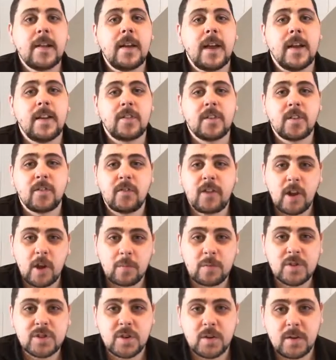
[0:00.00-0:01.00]
and it's a great
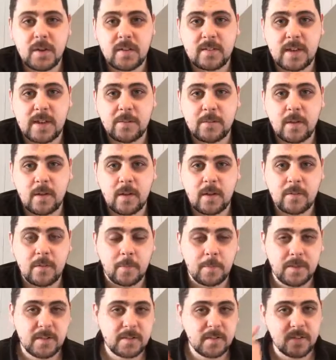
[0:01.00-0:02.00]
opportunity for
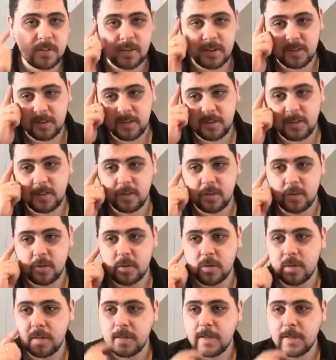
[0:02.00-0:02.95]
businesses to